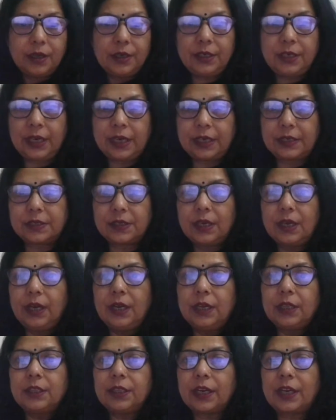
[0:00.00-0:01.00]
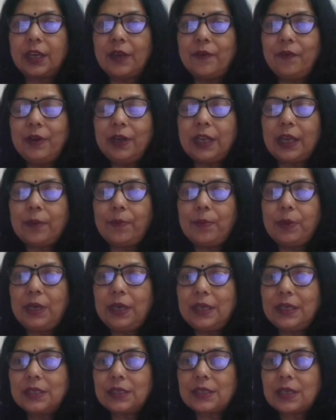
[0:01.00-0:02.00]
Yes, the given table
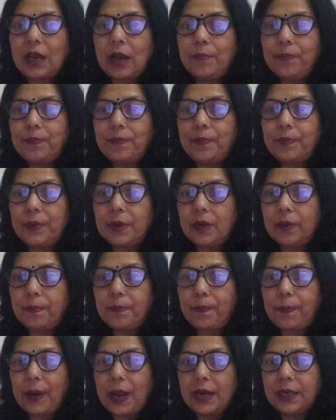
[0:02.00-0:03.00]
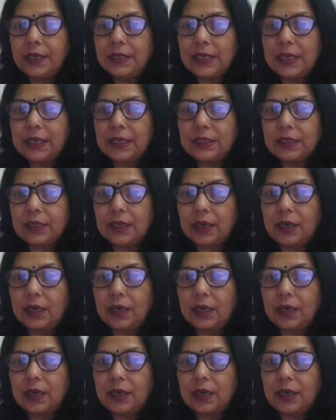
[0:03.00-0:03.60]
list come uh, plants and.